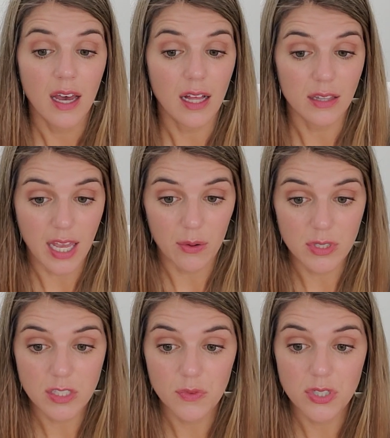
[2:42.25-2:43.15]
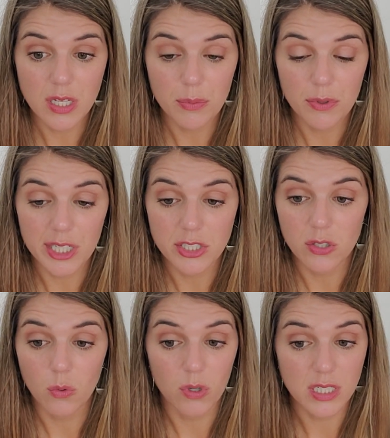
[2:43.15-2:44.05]
allowance for
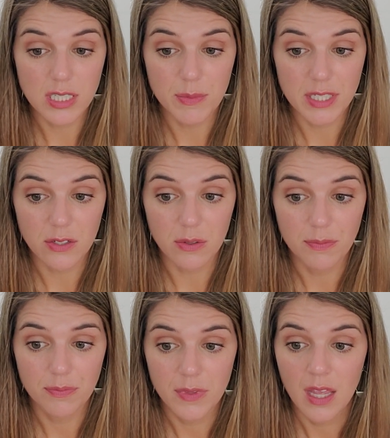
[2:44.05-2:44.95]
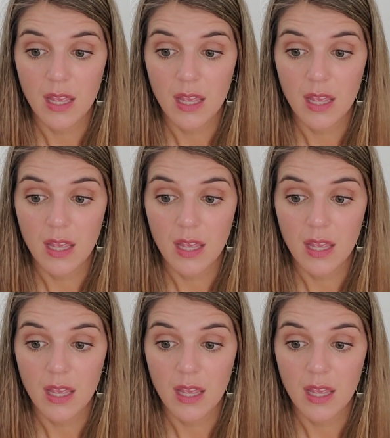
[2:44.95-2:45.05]
separation or dismissal,